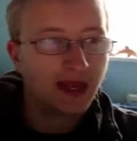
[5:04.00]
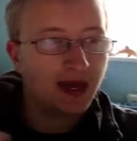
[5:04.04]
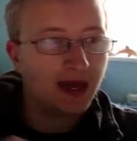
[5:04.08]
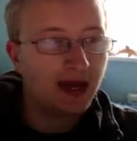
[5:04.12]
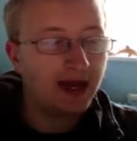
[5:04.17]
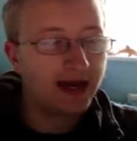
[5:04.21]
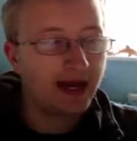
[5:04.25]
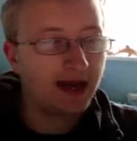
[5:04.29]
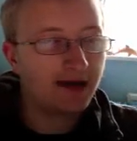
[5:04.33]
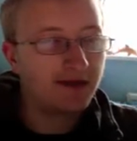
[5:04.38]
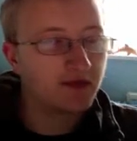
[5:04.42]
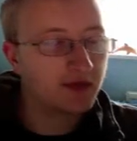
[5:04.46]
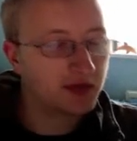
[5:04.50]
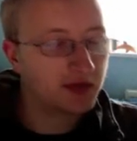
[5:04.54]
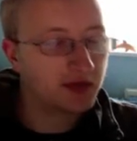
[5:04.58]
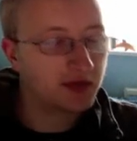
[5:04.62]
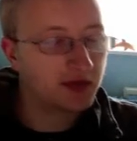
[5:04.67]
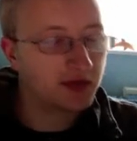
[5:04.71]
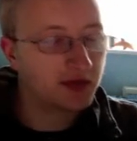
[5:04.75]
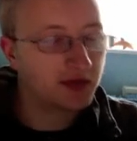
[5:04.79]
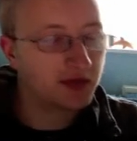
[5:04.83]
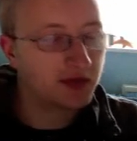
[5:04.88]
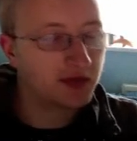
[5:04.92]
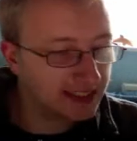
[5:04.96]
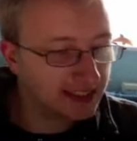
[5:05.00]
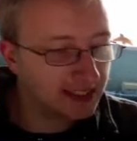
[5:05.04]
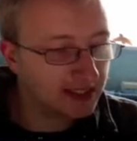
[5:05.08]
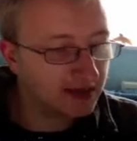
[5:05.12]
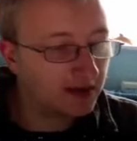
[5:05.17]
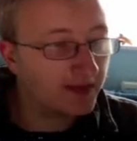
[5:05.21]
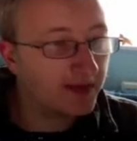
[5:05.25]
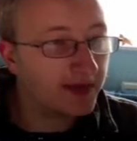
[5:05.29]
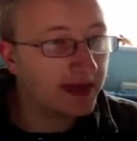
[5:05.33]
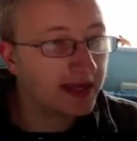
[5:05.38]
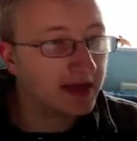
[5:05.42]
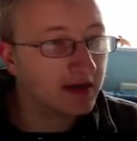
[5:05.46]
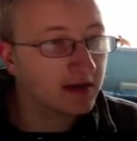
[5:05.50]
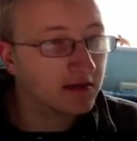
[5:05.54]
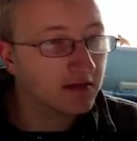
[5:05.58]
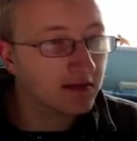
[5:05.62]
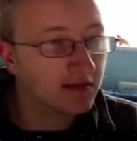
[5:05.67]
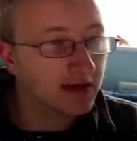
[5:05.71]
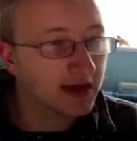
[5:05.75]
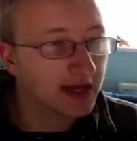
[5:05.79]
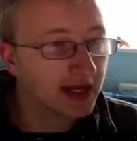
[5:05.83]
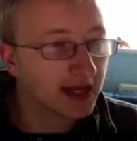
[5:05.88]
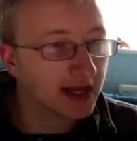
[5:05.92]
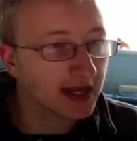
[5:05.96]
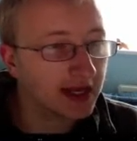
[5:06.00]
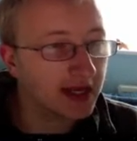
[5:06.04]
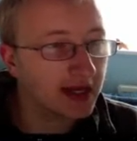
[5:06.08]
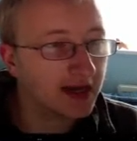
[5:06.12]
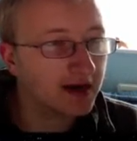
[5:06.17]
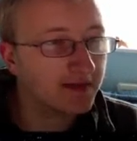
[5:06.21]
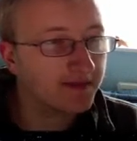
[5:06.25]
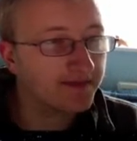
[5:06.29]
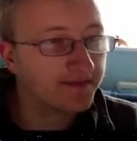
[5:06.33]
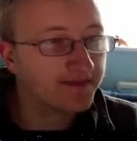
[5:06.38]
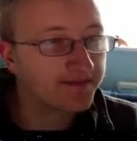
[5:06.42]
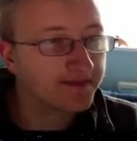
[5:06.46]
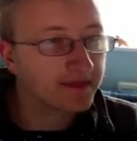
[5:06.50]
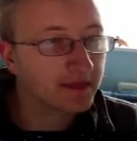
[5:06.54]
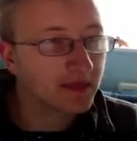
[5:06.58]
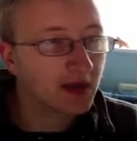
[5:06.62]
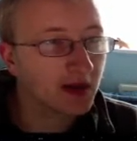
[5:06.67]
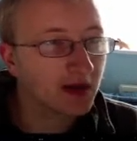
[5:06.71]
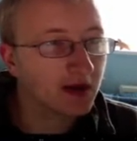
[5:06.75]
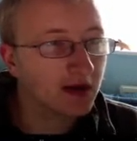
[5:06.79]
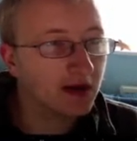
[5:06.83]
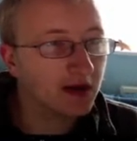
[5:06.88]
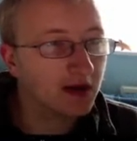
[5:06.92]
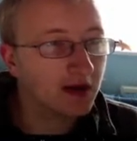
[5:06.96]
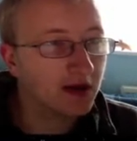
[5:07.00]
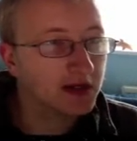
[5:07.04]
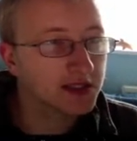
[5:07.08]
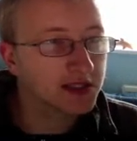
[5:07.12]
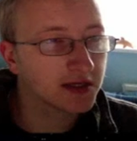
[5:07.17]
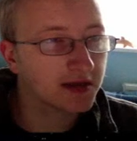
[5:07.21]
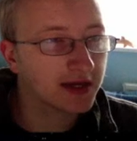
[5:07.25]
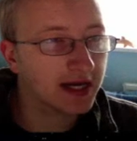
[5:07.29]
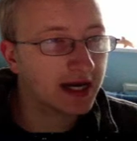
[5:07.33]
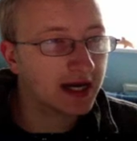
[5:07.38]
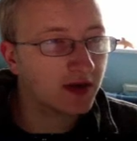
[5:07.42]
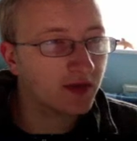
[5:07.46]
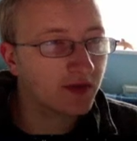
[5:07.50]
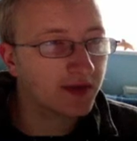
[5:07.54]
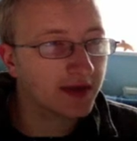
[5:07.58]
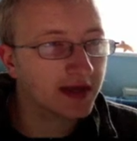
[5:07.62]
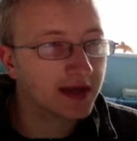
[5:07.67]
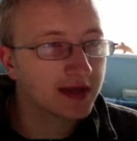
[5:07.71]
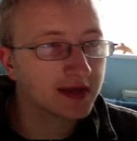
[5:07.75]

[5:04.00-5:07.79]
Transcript: and now we should get it appearing here. So now we